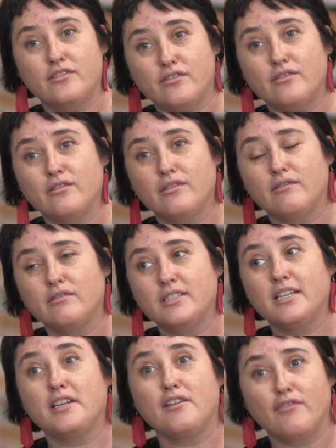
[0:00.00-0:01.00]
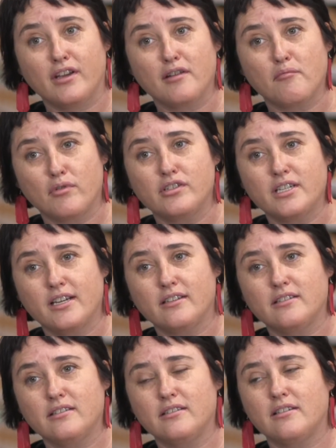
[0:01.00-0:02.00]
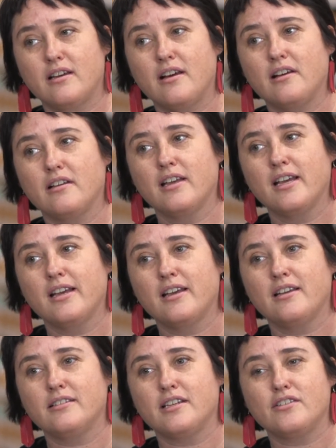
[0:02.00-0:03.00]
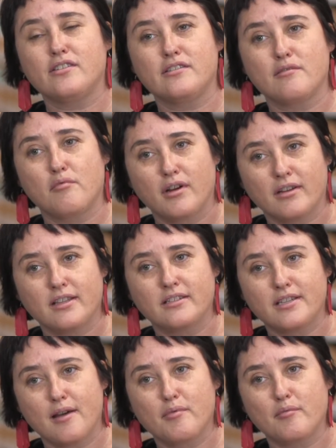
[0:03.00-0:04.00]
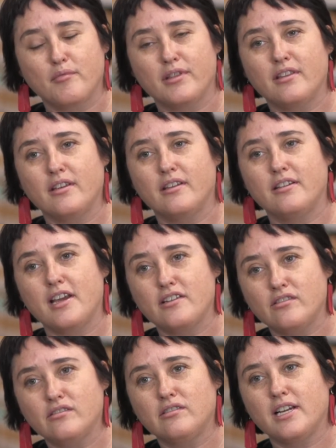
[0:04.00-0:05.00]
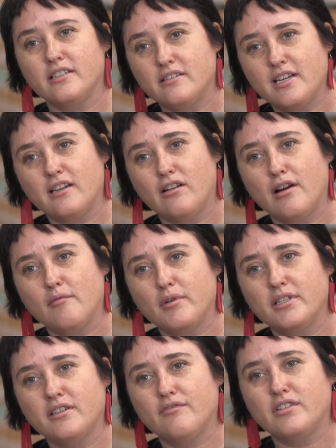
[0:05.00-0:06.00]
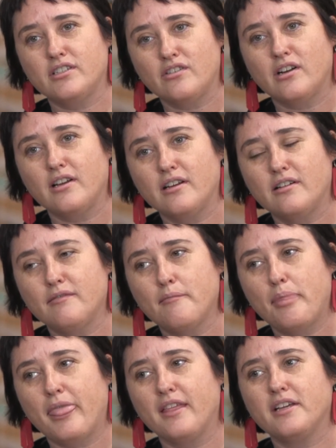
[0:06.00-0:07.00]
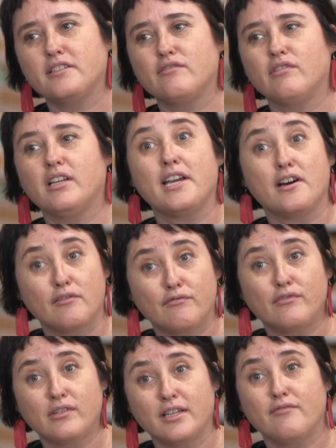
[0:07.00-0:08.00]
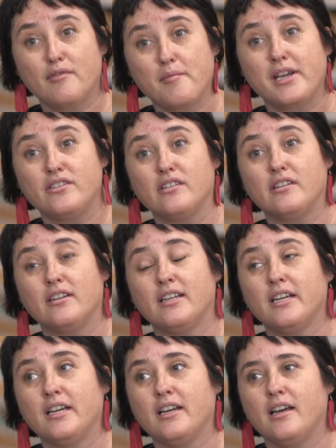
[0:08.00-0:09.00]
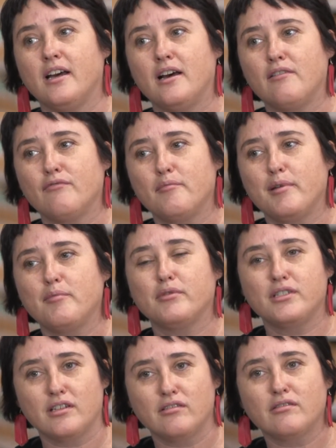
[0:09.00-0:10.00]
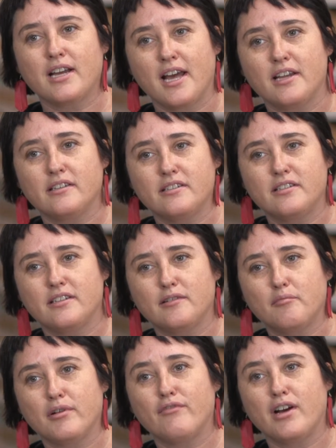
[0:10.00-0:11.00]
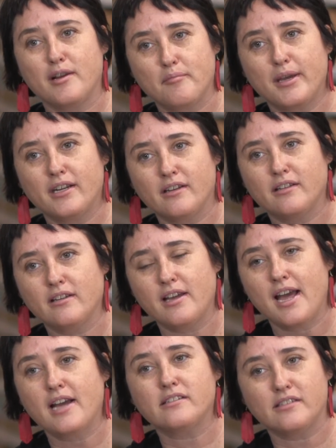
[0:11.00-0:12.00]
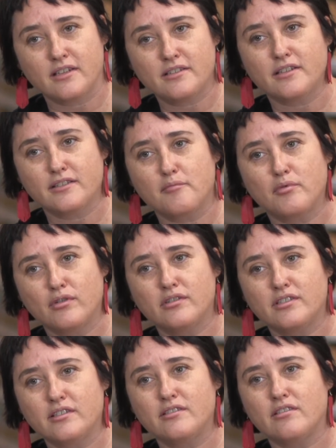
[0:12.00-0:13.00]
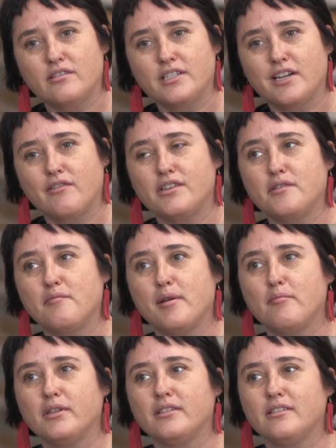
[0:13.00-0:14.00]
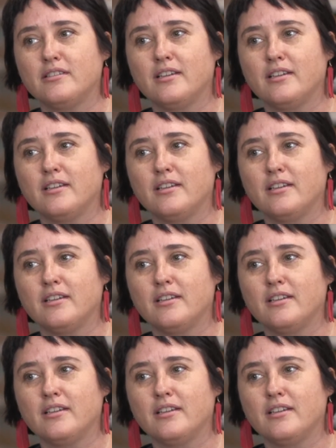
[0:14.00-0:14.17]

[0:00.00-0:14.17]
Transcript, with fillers: to significant projects, uh, such as the work that's happened with the National and State Libraries of Australia. And that's really helpful information um, for people to look at to provide better access and support to Stolen Generation members.